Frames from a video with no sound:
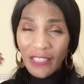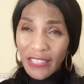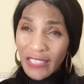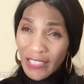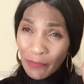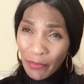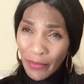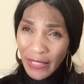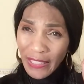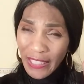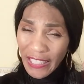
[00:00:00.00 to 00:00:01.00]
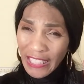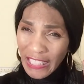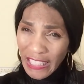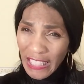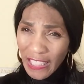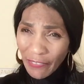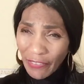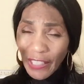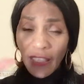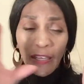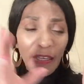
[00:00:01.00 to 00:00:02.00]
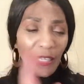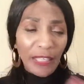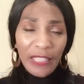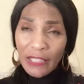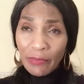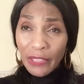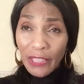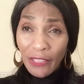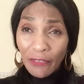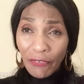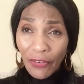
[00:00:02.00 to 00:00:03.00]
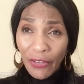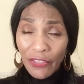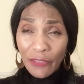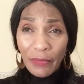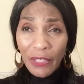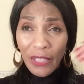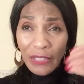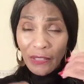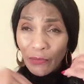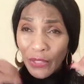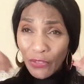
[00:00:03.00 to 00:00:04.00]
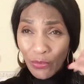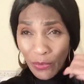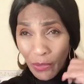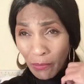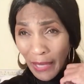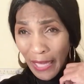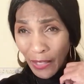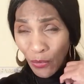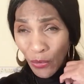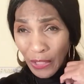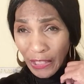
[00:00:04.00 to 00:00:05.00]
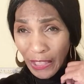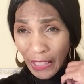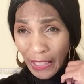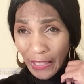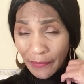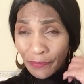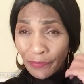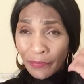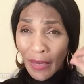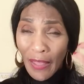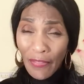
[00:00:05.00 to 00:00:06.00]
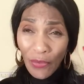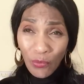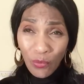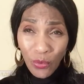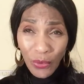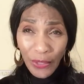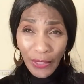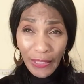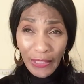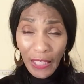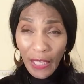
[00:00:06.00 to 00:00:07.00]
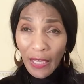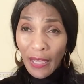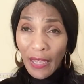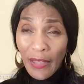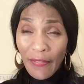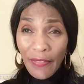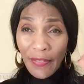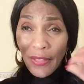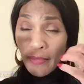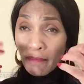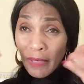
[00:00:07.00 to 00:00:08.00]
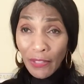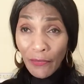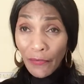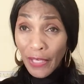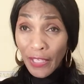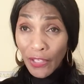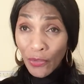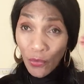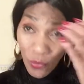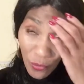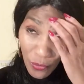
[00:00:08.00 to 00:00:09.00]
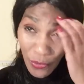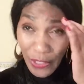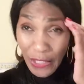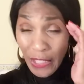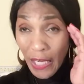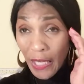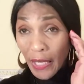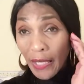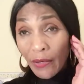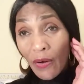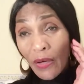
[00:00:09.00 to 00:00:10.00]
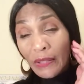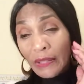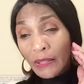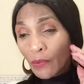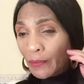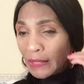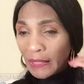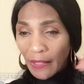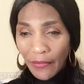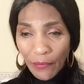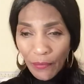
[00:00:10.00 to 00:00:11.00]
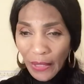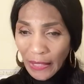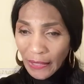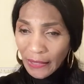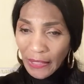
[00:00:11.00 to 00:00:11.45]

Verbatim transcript: It's suppressed extensively in this particular fragrance because with the black orchid and the wood and the Mediterranean orange and also what's the other one?